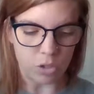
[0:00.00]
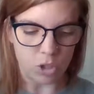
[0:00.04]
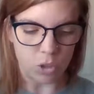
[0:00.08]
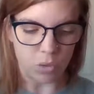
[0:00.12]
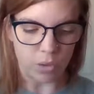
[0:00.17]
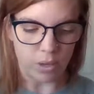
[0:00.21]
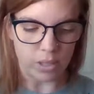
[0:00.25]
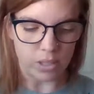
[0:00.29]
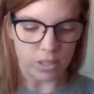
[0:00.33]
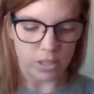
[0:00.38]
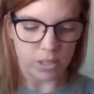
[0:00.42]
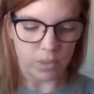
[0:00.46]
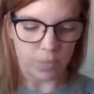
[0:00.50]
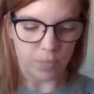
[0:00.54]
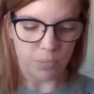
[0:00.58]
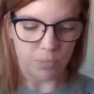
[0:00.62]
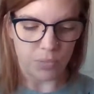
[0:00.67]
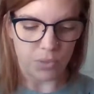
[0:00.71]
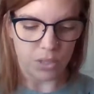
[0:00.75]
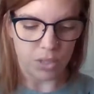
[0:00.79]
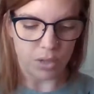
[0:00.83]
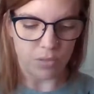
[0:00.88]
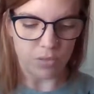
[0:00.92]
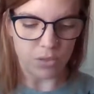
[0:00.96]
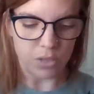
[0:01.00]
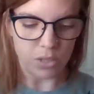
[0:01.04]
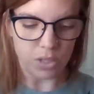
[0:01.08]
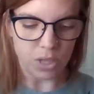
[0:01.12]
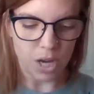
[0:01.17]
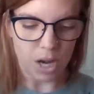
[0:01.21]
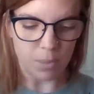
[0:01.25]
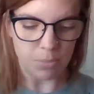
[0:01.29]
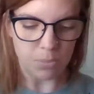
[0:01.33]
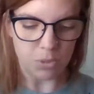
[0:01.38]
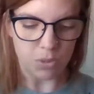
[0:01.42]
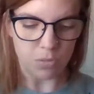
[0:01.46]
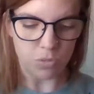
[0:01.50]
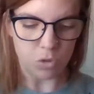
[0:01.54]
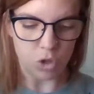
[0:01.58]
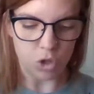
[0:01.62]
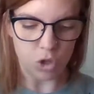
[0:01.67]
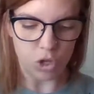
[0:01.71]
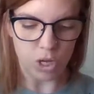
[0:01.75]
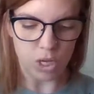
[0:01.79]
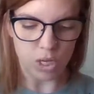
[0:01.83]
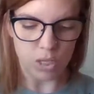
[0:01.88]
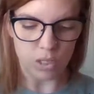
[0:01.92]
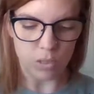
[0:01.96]
to us, the different types of
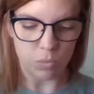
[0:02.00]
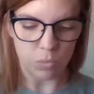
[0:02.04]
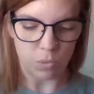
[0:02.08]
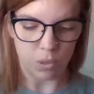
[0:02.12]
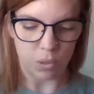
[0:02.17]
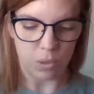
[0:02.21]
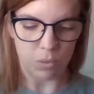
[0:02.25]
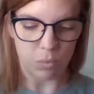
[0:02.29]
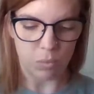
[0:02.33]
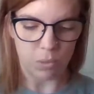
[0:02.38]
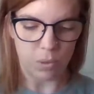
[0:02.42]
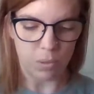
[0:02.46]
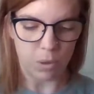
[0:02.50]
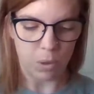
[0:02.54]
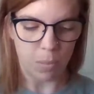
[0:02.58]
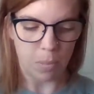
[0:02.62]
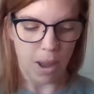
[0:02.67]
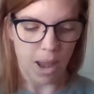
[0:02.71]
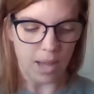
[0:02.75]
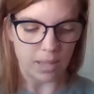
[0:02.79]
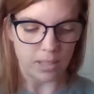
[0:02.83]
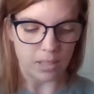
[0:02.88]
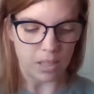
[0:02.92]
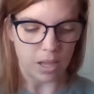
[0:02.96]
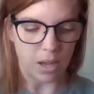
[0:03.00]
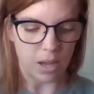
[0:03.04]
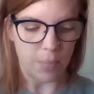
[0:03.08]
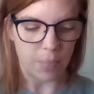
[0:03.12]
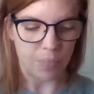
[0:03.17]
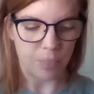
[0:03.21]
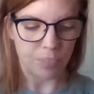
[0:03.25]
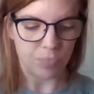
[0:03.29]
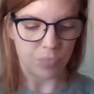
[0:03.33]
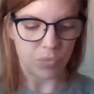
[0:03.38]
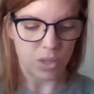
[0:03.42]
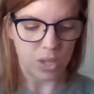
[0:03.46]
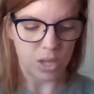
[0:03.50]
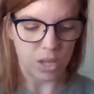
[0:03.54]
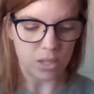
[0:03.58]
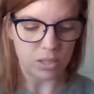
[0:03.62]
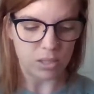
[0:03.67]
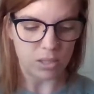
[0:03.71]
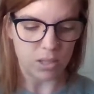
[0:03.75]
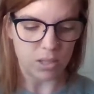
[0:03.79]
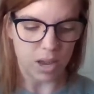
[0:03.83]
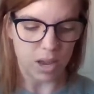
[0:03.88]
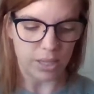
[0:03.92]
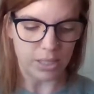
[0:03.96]
trees we were passing, the
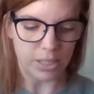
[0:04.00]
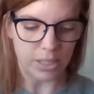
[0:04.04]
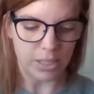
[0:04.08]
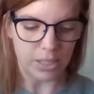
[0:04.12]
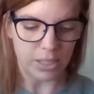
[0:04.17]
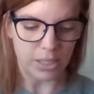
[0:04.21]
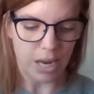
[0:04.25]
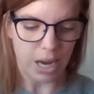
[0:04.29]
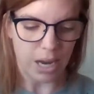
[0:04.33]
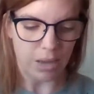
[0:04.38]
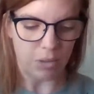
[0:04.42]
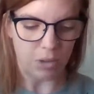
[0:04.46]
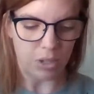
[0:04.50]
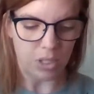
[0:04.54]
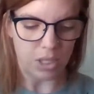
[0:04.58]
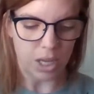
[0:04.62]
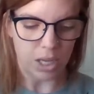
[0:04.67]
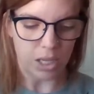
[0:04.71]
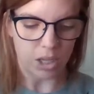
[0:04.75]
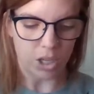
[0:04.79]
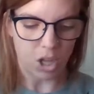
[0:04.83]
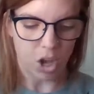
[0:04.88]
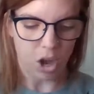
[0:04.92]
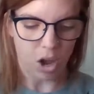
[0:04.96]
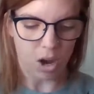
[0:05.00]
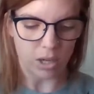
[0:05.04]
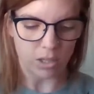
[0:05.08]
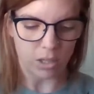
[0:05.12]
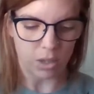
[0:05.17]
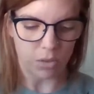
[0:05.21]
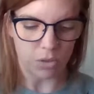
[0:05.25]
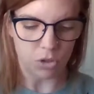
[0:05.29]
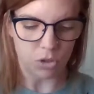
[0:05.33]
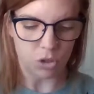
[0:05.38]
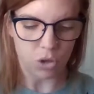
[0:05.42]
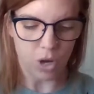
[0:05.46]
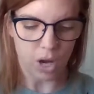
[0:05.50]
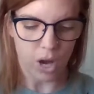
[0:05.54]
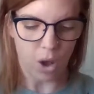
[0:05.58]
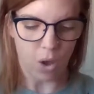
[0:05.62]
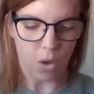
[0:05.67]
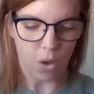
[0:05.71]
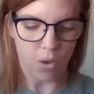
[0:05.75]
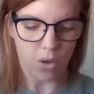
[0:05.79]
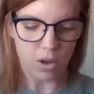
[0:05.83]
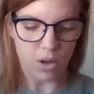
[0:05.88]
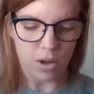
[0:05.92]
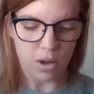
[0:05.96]
insects inside the dead logs on the
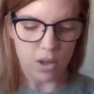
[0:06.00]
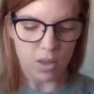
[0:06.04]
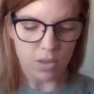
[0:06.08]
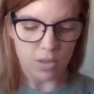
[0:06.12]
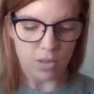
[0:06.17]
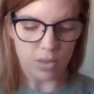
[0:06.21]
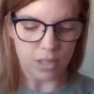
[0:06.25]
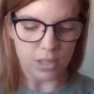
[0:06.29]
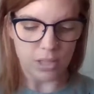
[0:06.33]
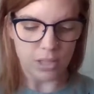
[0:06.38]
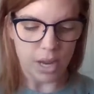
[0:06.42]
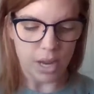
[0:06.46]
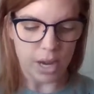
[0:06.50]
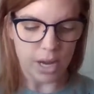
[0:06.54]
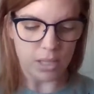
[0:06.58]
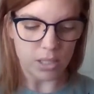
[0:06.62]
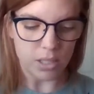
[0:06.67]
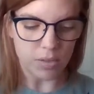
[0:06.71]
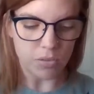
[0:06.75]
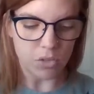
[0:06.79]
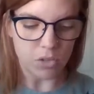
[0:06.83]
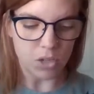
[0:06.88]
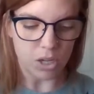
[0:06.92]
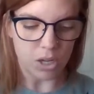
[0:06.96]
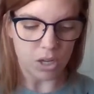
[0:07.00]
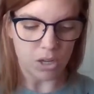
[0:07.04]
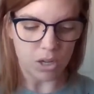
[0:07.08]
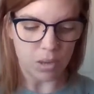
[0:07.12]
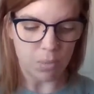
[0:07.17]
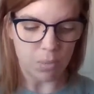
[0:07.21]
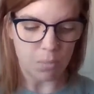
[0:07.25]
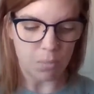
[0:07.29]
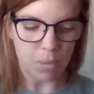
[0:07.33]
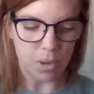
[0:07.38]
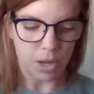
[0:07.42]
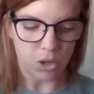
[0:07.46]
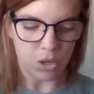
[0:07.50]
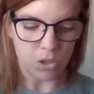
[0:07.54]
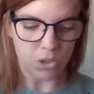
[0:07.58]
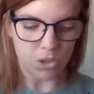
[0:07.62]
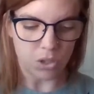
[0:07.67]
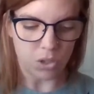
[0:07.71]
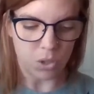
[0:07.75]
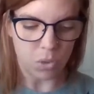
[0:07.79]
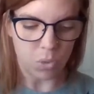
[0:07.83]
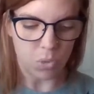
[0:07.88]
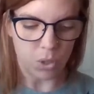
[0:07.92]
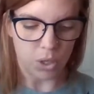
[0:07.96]
trail, the signs of deer and bears
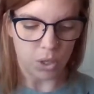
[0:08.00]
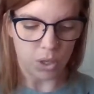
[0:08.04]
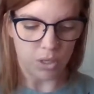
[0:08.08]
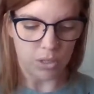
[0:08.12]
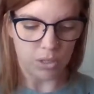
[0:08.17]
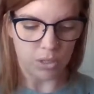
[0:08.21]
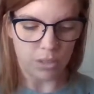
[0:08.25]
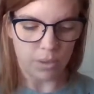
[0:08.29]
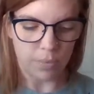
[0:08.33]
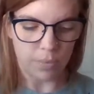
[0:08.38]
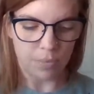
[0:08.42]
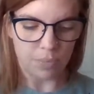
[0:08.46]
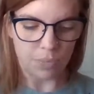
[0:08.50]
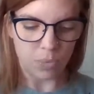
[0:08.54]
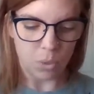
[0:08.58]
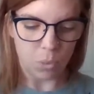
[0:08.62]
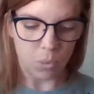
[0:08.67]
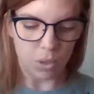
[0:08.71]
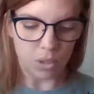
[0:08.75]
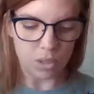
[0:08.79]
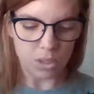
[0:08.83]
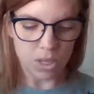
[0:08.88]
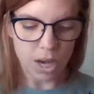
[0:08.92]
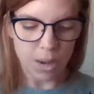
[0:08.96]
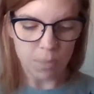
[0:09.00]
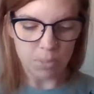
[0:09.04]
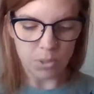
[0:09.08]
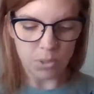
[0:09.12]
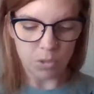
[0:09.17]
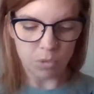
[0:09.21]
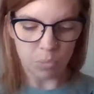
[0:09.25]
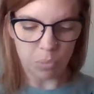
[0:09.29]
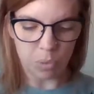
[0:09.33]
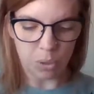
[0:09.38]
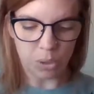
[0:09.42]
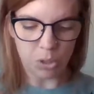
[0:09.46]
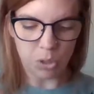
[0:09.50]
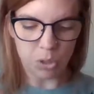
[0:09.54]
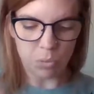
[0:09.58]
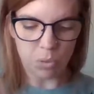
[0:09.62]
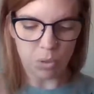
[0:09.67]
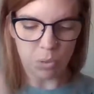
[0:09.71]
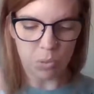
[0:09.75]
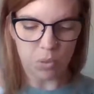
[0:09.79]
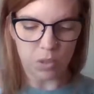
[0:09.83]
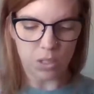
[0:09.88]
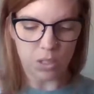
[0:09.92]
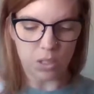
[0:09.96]
in the woods, what types of birds
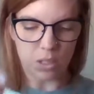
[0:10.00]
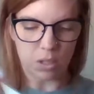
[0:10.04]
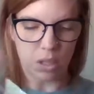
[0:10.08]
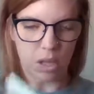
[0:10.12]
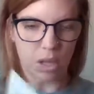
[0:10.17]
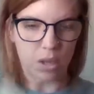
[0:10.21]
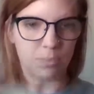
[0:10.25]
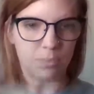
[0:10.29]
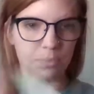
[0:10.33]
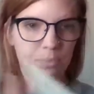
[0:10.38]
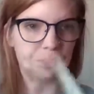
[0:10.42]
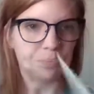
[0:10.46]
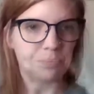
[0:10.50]
were whistling,